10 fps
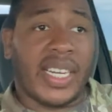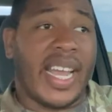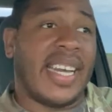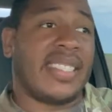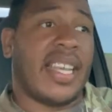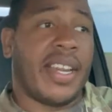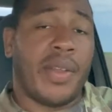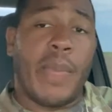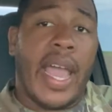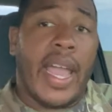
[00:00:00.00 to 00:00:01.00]
daddies in
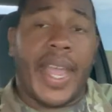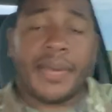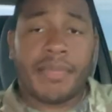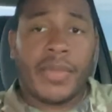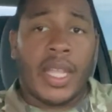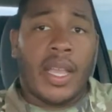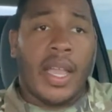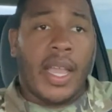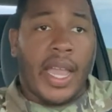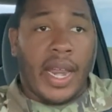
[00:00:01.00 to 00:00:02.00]
the bag.
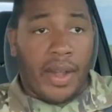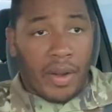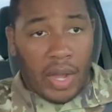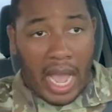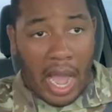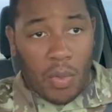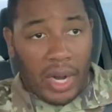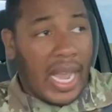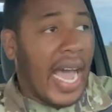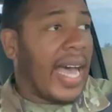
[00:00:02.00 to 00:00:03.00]
And I
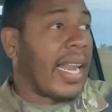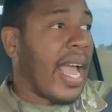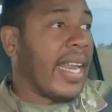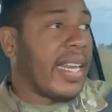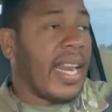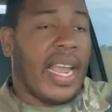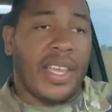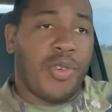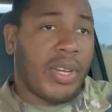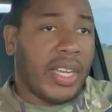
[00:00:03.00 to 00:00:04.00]
want to highlight that hey,
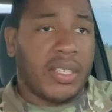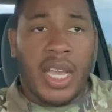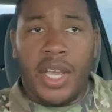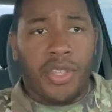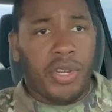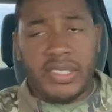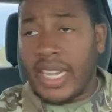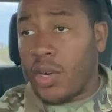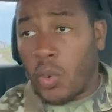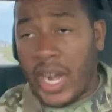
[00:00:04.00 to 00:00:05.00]
you can you can
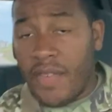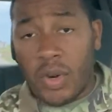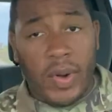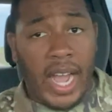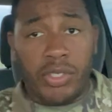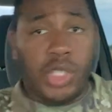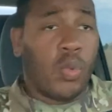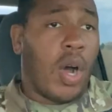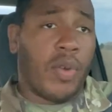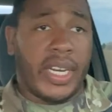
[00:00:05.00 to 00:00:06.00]
take whatever route you
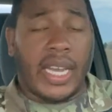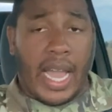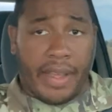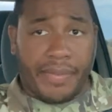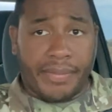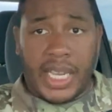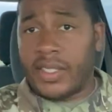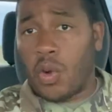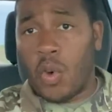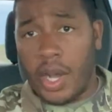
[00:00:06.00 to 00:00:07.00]
want in life as
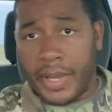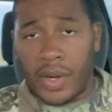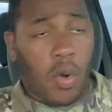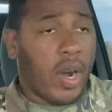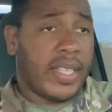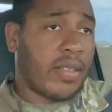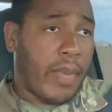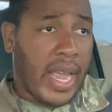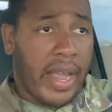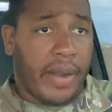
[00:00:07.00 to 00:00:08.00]
a woman or as a
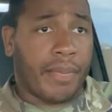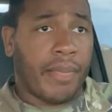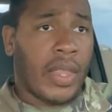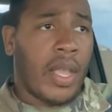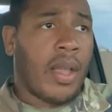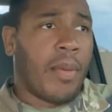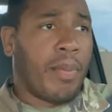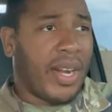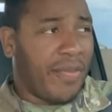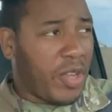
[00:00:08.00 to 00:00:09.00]
man.
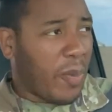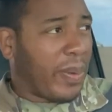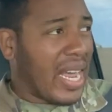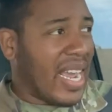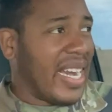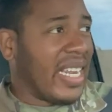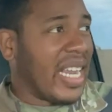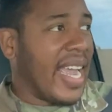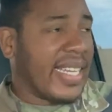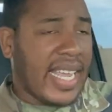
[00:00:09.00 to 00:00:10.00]
But if you're playing it
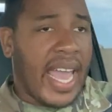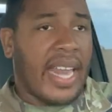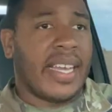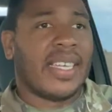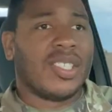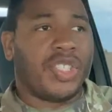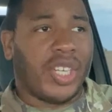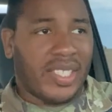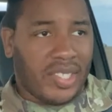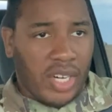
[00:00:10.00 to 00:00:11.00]
like that,
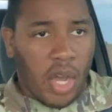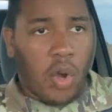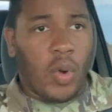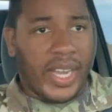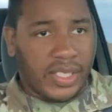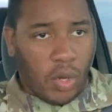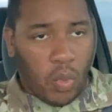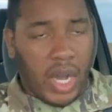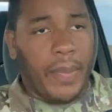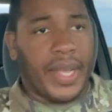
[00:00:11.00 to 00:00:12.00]
just know as a
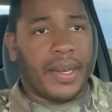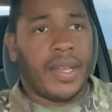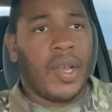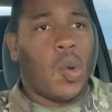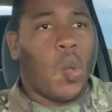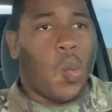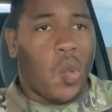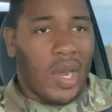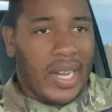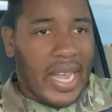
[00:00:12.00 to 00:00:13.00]
woman,
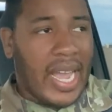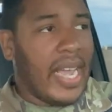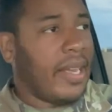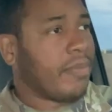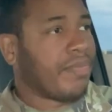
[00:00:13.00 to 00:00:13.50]
one day